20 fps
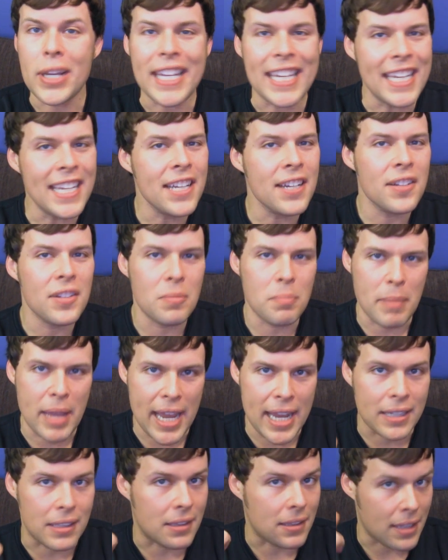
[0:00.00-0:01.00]
he could have
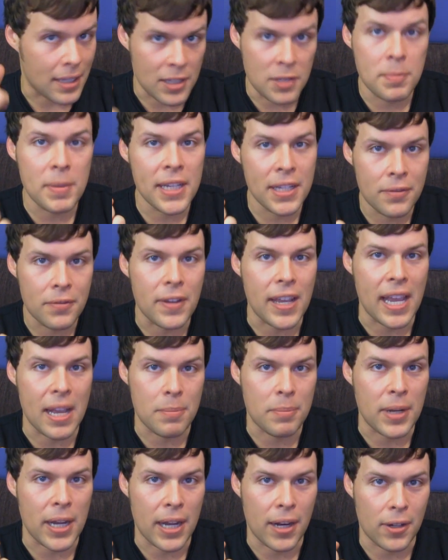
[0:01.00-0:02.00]
made a lesbian
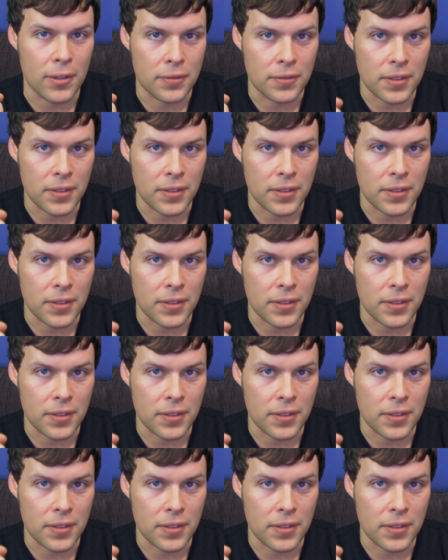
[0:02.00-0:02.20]
vampire